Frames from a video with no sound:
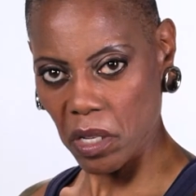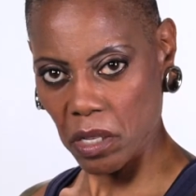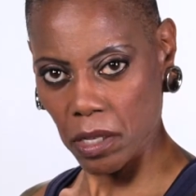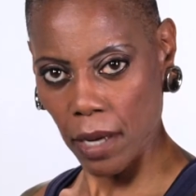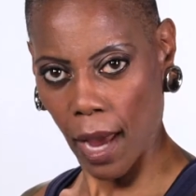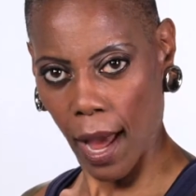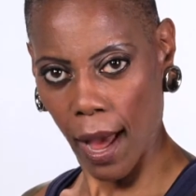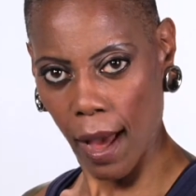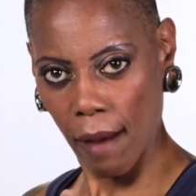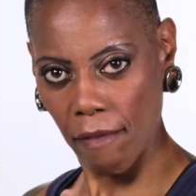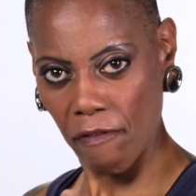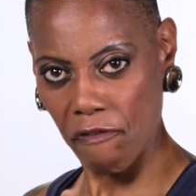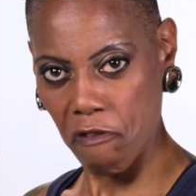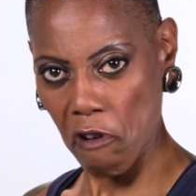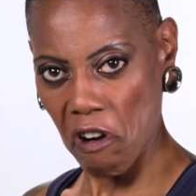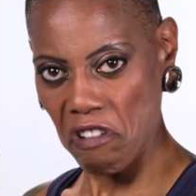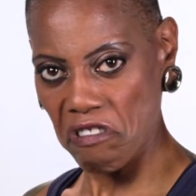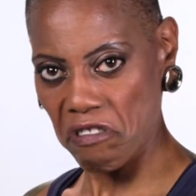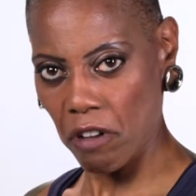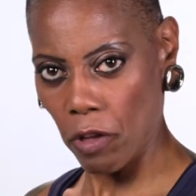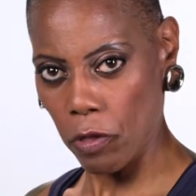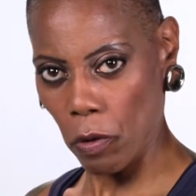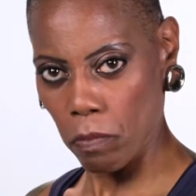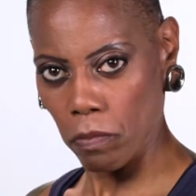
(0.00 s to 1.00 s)
it's time
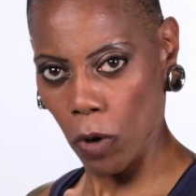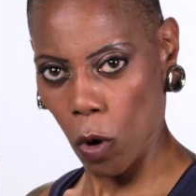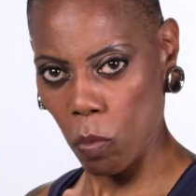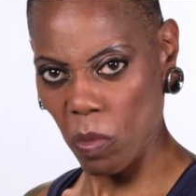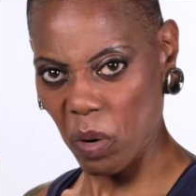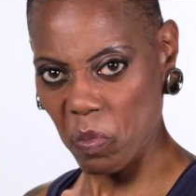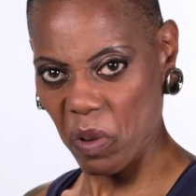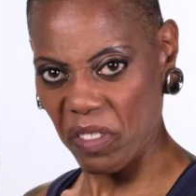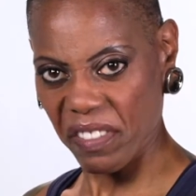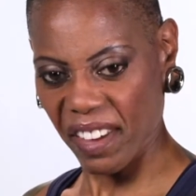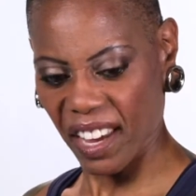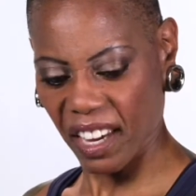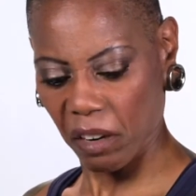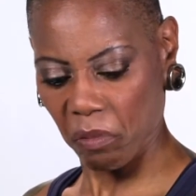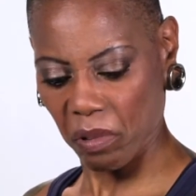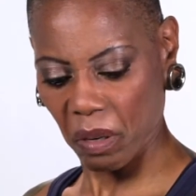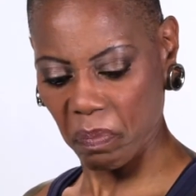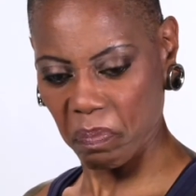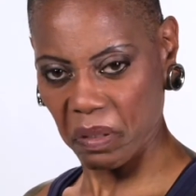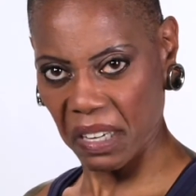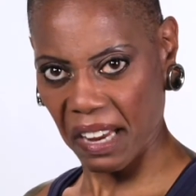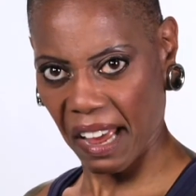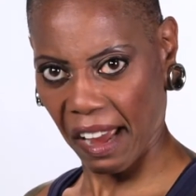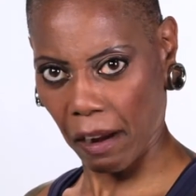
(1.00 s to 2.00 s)
for another moment with
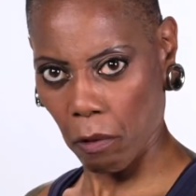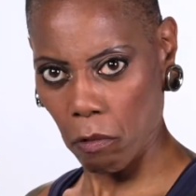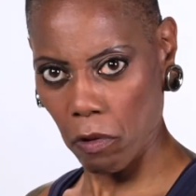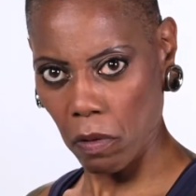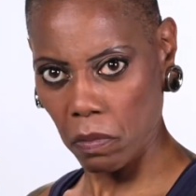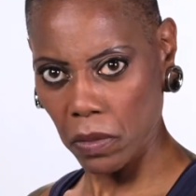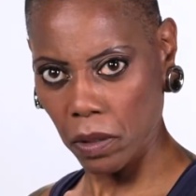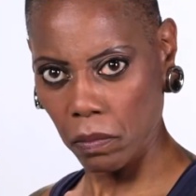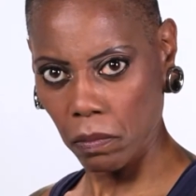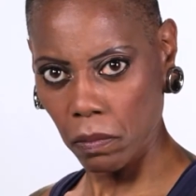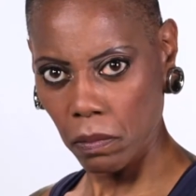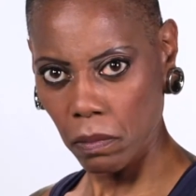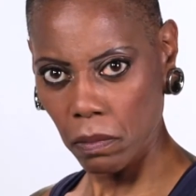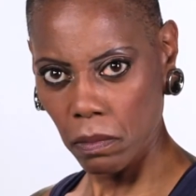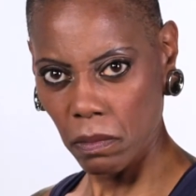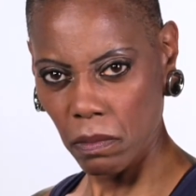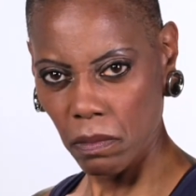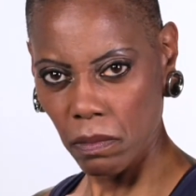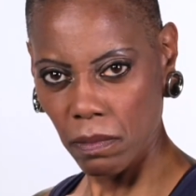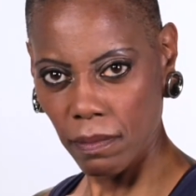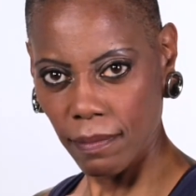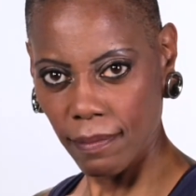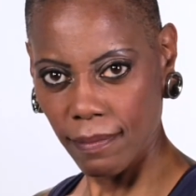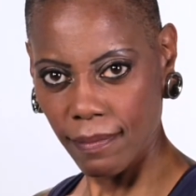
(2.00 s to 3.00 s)
Angry Black Woman.
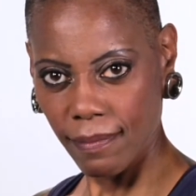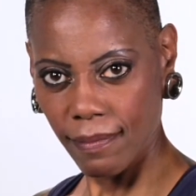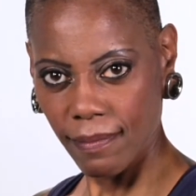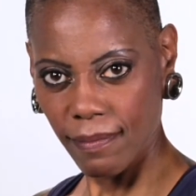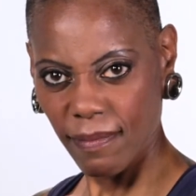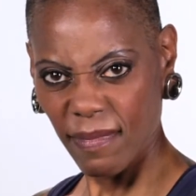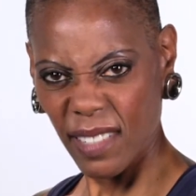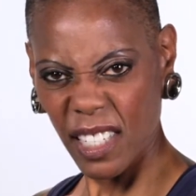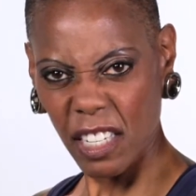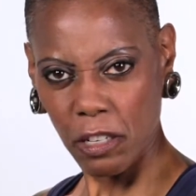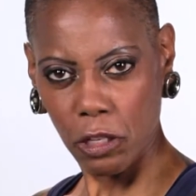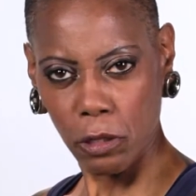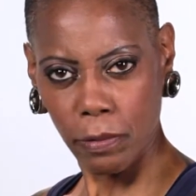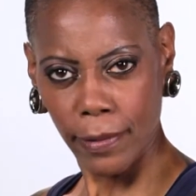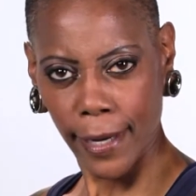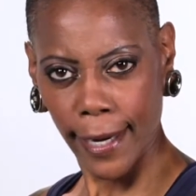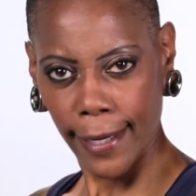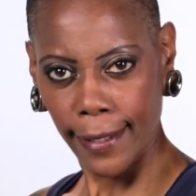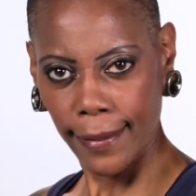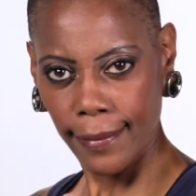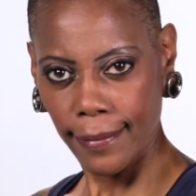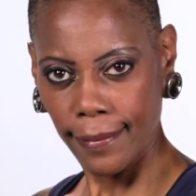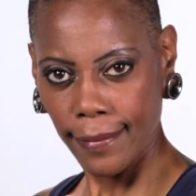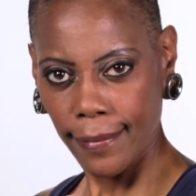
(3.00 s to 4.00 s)
That's
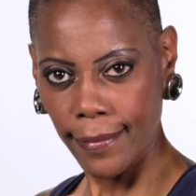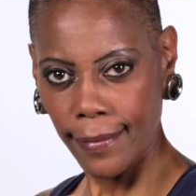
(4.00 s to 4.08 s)
right,